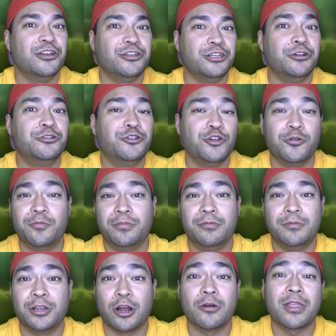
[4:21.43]

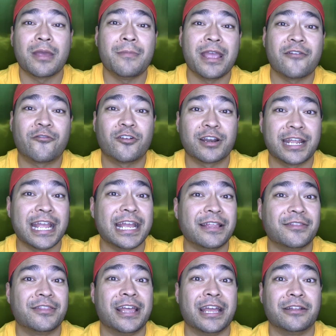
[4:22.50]
YouTube, they may
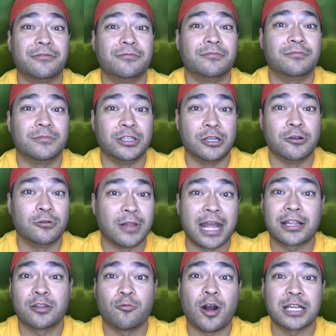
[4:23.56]
forget that you
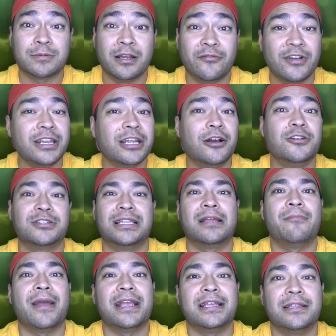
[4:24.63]
like to watch my videos,
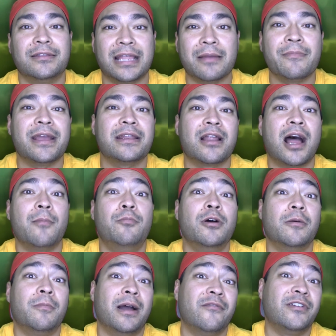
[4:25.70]
and they may not
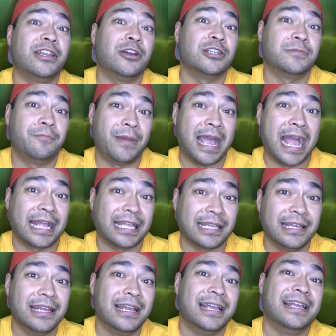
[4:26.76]
put my videos back
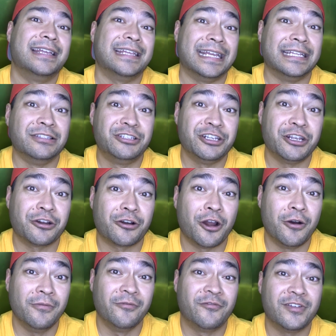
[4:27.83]
into your
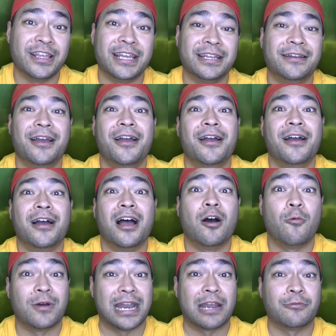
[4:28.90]
home feed
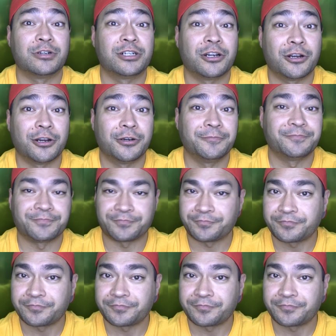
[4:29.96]
when I return.